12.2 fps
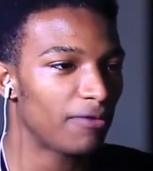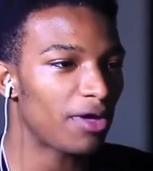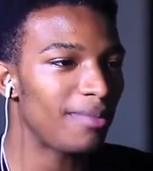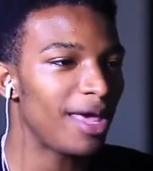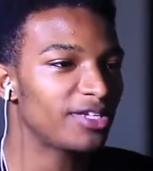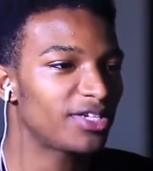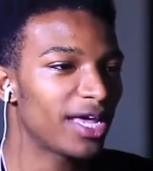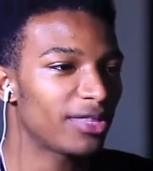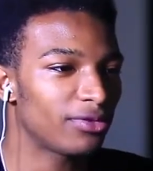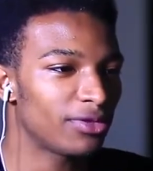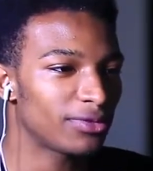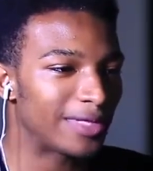If I manage to
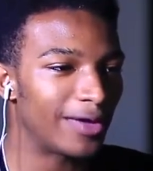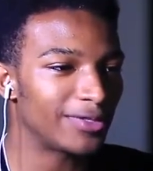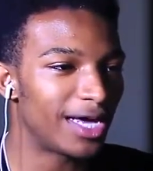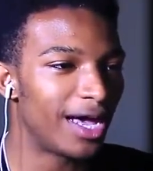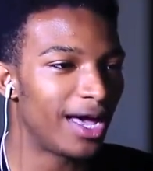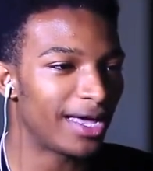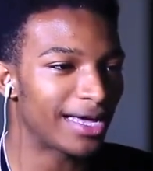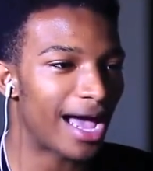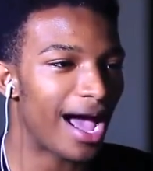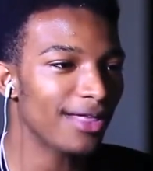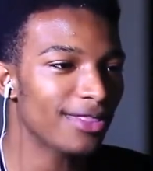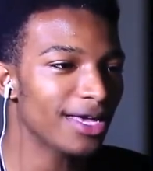get through this without
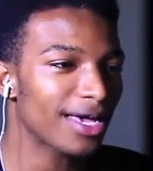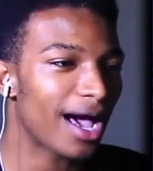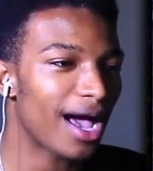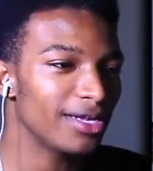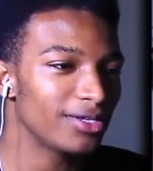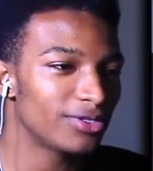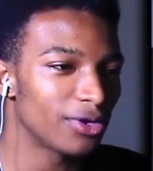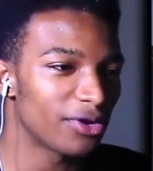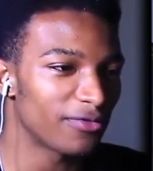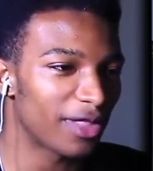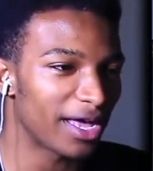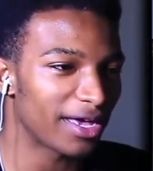dying, I think I
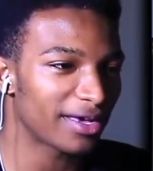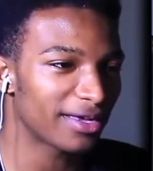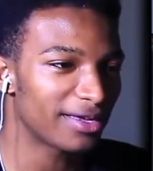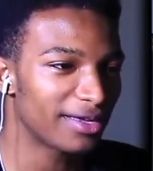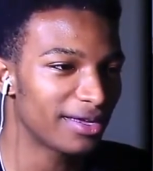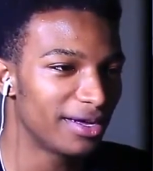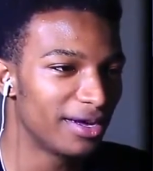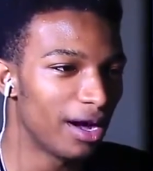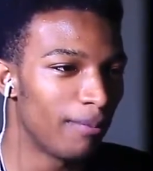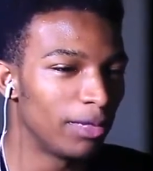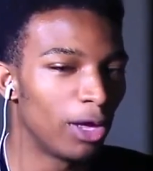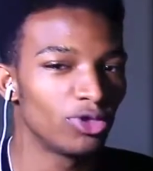deserve like
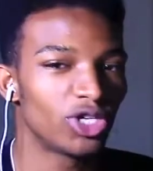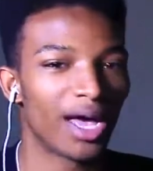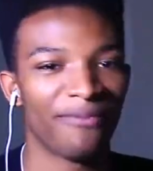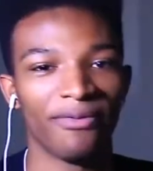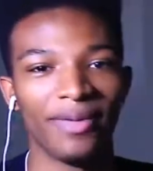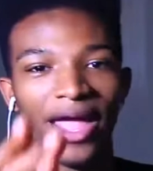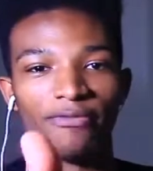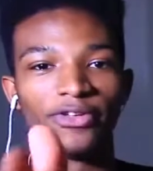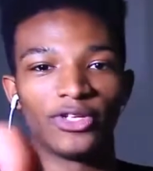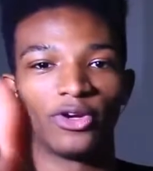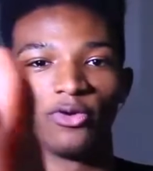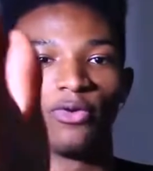a blowjob from
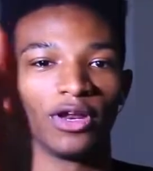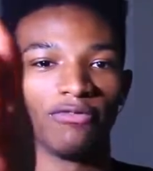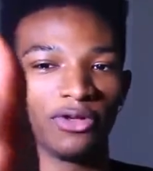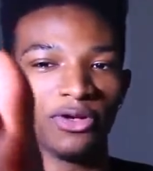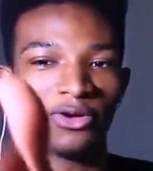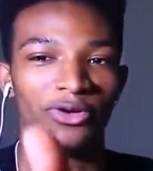every single one of you.